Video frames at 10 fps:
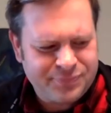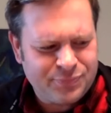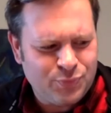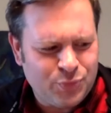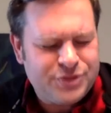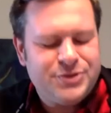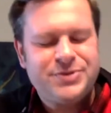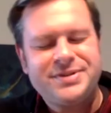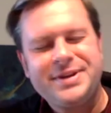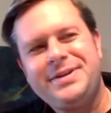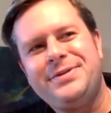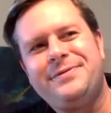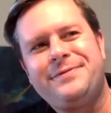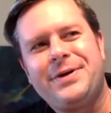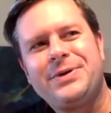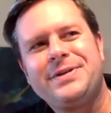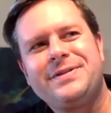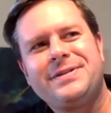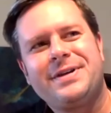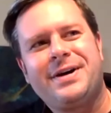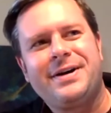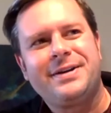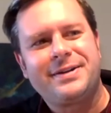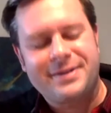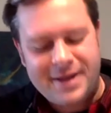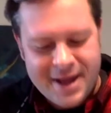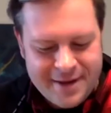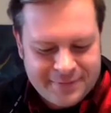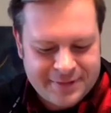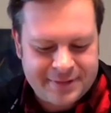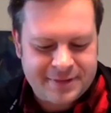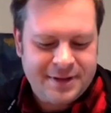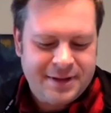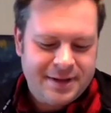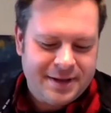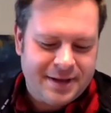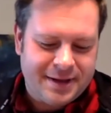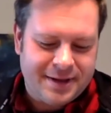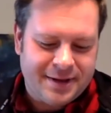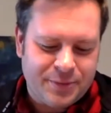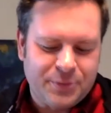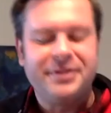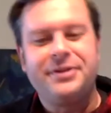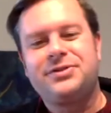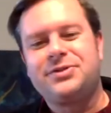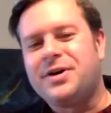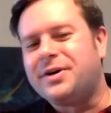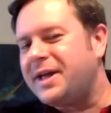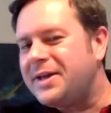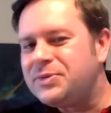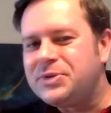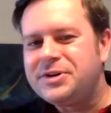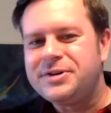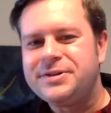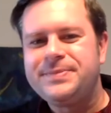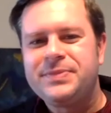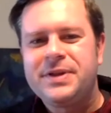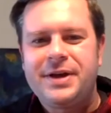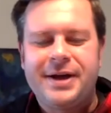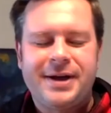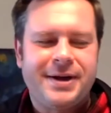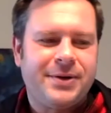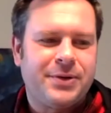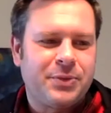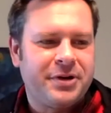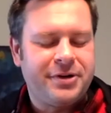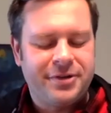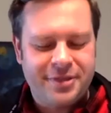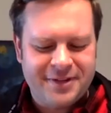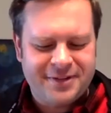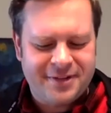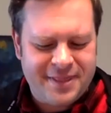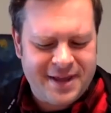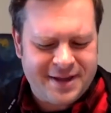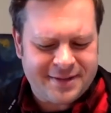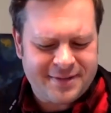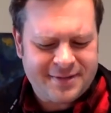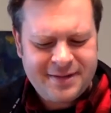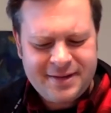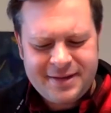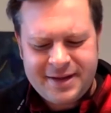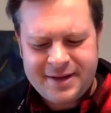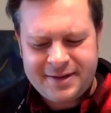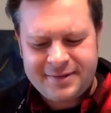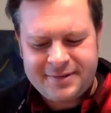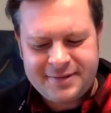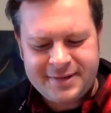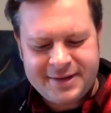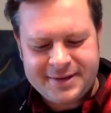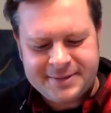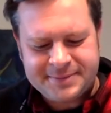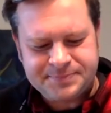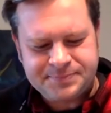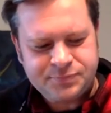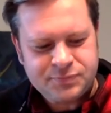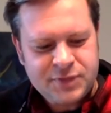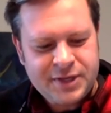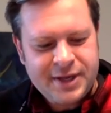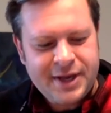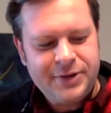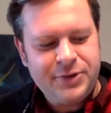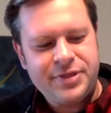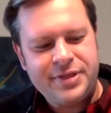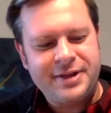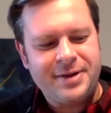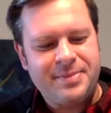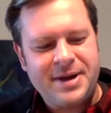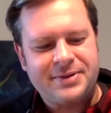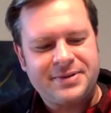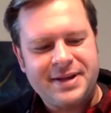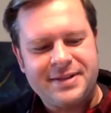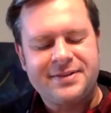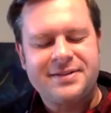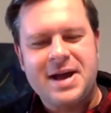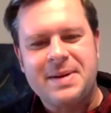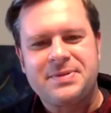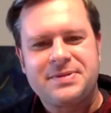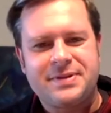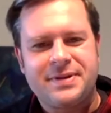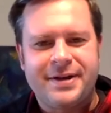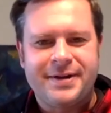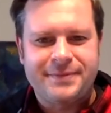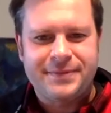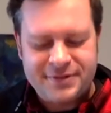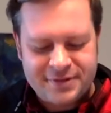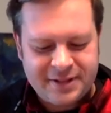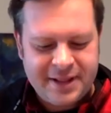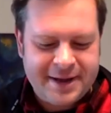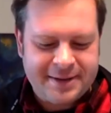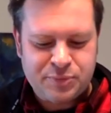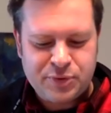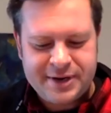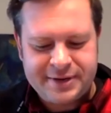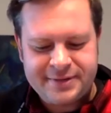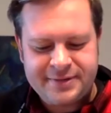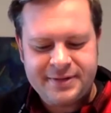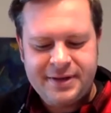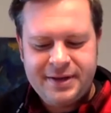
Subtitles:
Would you say you focus on having a really strong end word, or what are your thoughts on that? And how do you think about end stops versus line breaks